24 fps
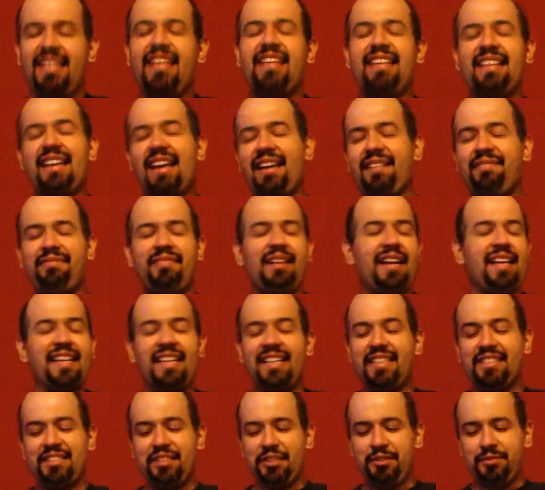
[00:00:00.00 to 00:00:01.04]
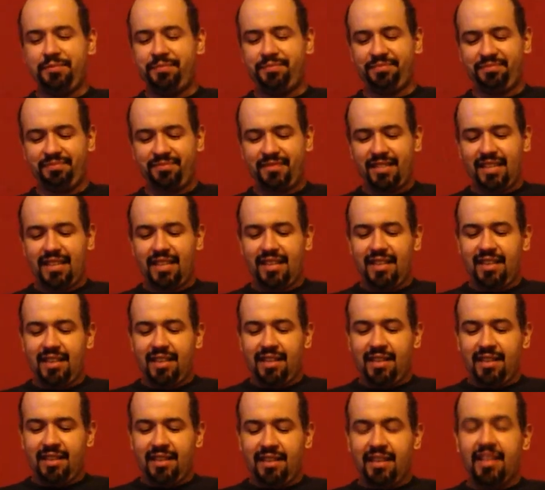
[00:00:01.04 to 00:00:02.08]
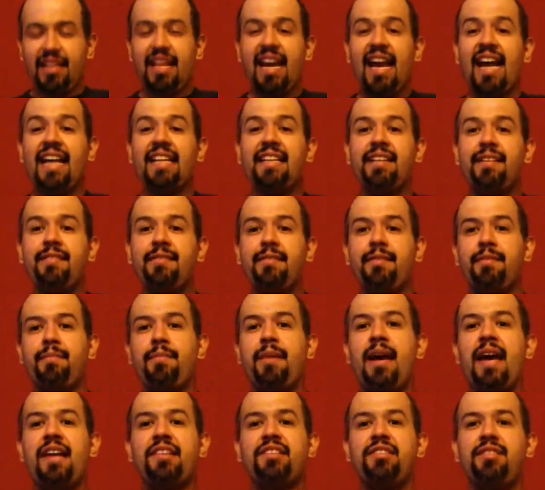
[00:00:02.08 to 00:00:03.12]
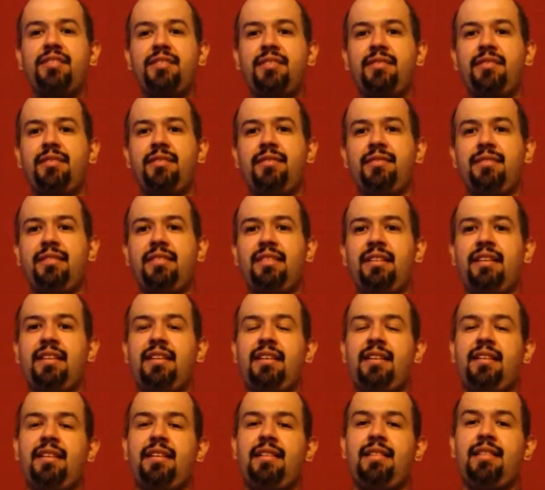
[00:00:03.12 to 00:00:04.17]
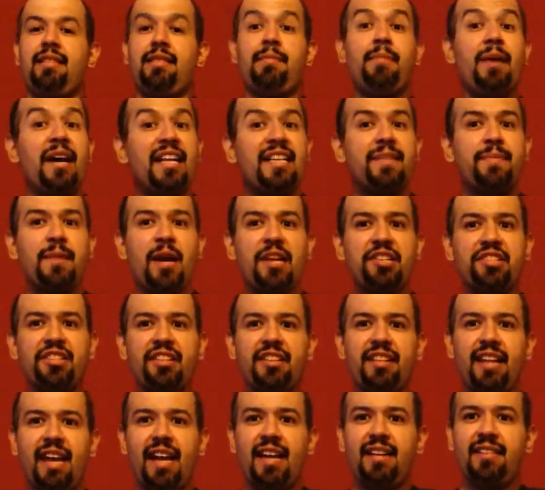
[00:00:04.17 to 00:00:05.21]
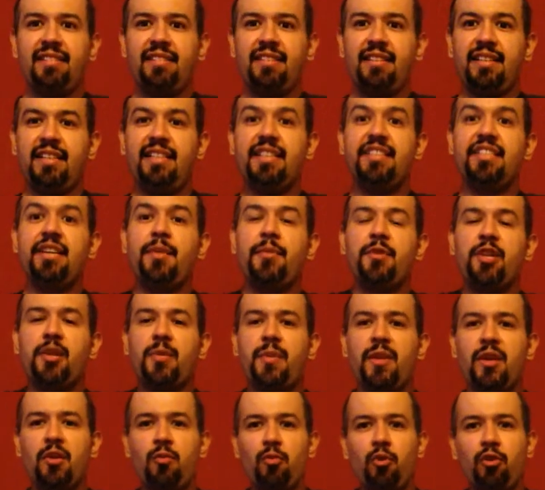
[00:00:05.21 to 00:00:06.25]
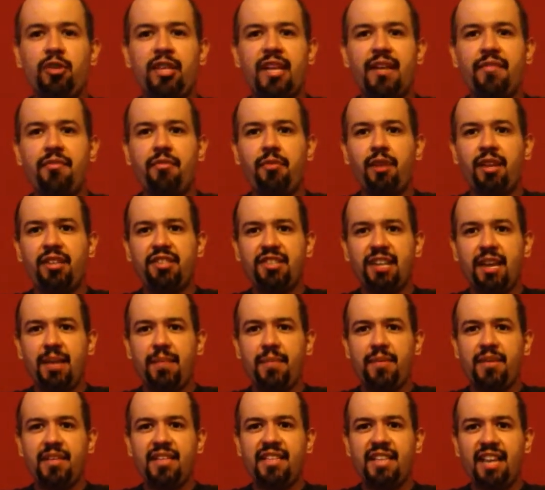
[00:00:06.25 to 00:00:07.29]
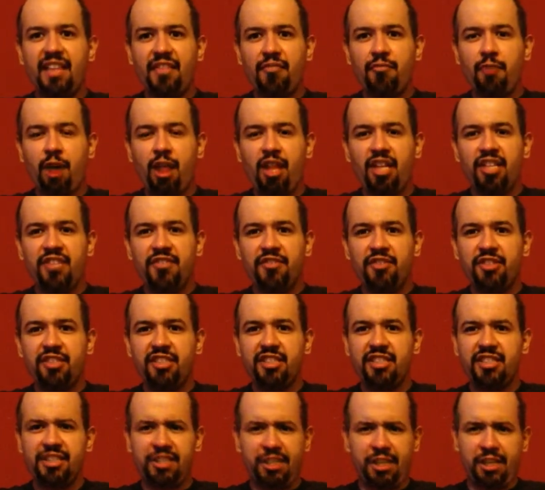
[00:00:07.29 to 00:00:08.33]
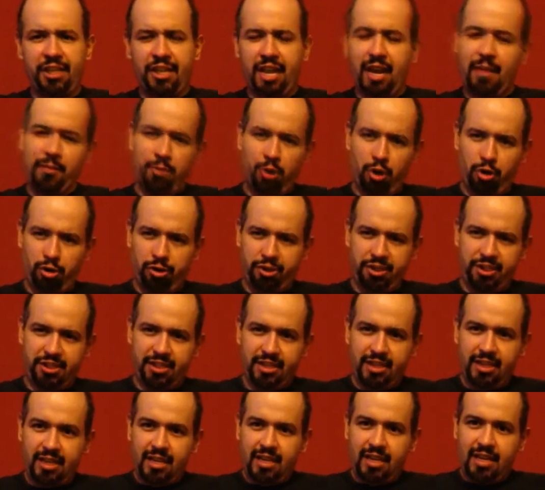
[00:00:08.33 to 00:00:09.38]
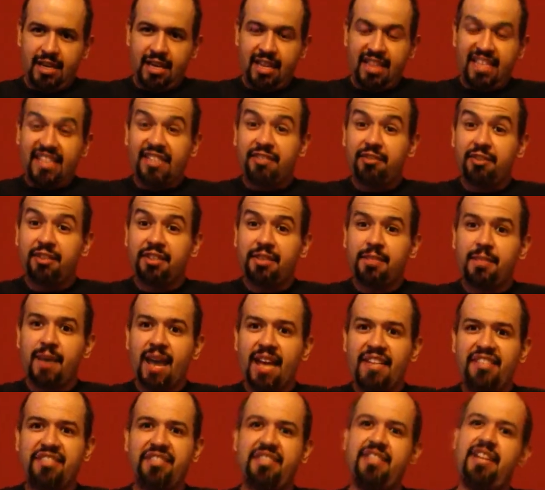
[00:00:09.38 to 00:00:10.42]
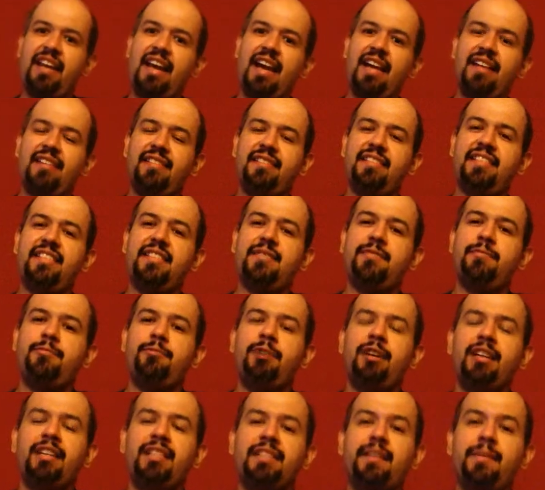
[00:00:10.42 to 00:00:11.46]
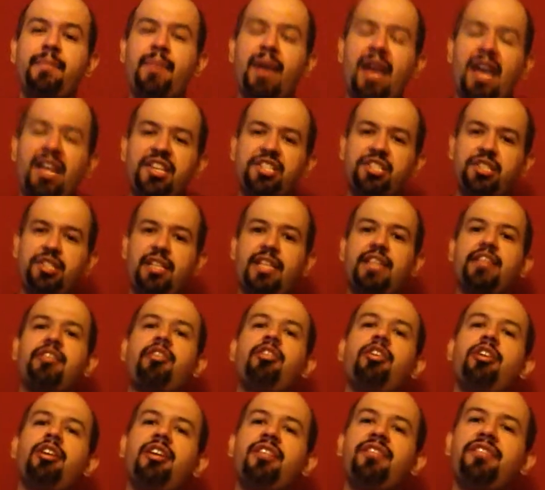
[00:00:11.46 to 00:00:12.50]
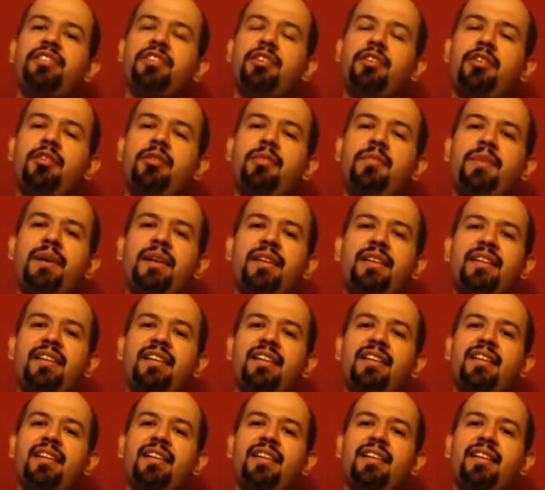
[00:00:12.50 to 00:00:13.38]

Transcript: yeah, I guess so. The last match, best match of the night, is WWE World Heavyweight Champion Seth Rollins versus Dean Ambrose. This was a match of the night. This was a match that started off slow, but